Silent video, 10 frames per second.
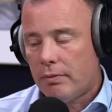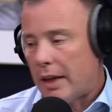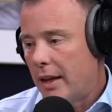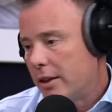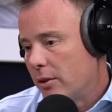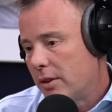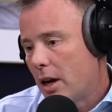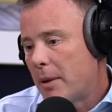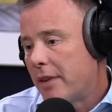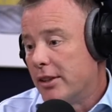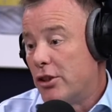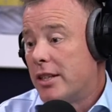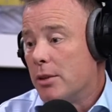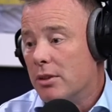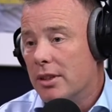Yeah, I don't. I mean, I think
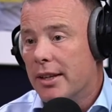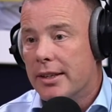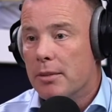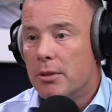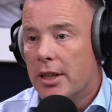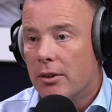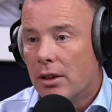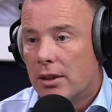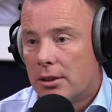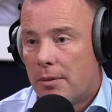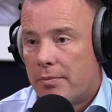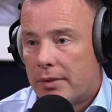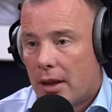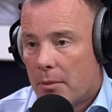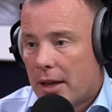Jesse would say they didn't materialise.
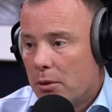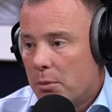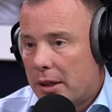I mean, that would be.